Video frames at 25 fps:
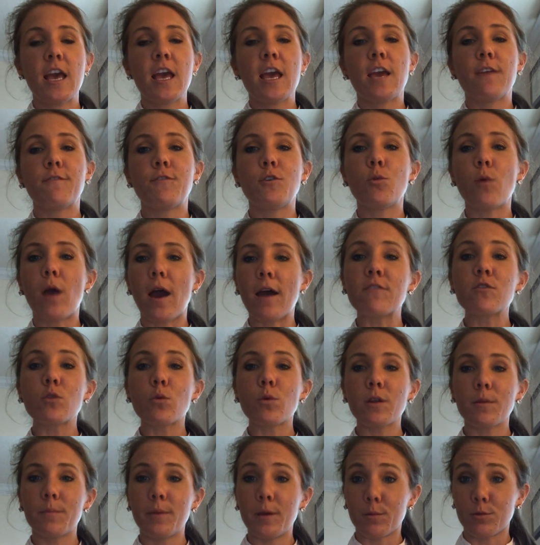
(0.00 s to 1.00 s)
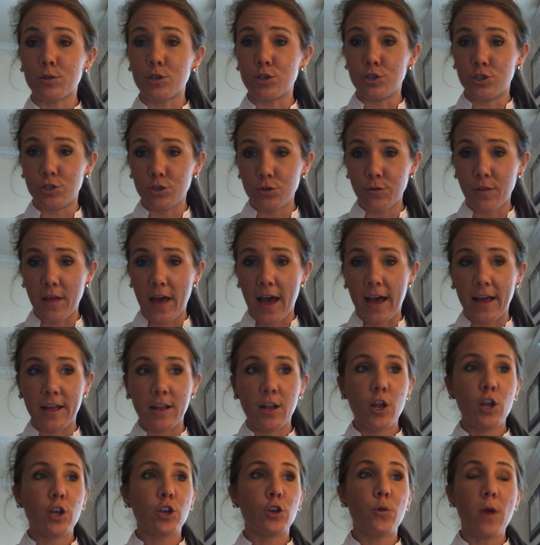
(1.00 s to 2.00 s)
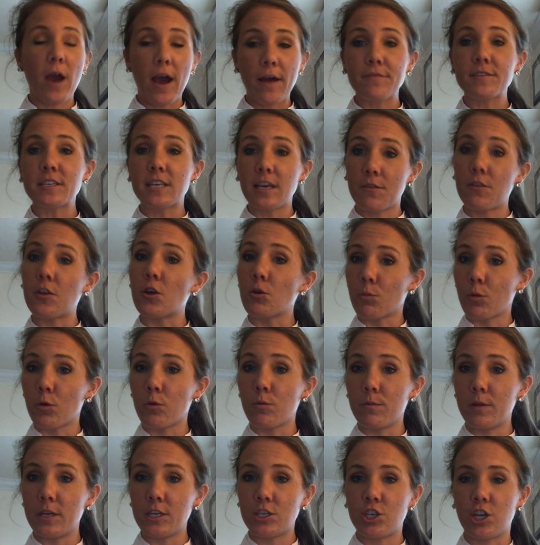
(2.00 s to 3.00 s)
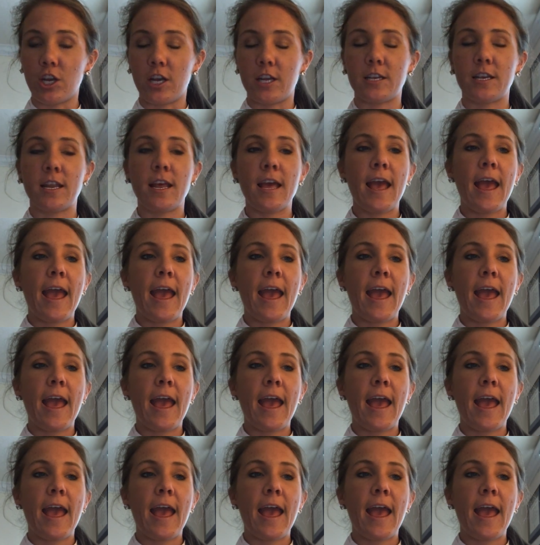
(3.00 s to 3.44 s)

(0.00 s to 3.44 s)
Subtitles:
If you ever want to be able to do that, you have to get their permission.